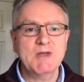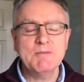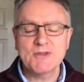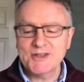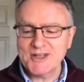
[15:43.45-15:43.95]

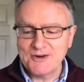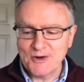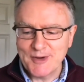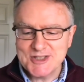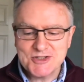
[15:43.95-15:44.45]
people that don't
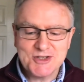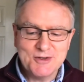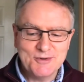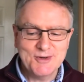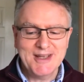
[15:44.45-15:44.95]
always
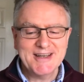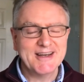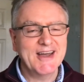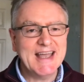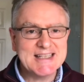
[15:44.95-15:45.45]
do
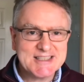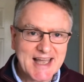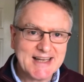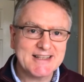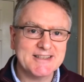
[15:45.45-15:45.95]

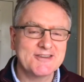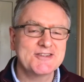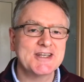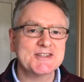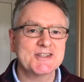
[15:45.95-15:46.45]
exactly the
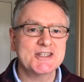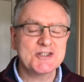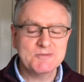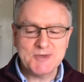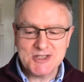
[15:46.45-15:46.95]
things that they
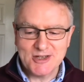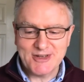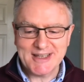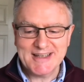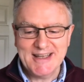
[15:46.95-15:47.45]
should be
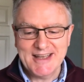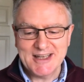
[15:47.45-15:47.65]
doing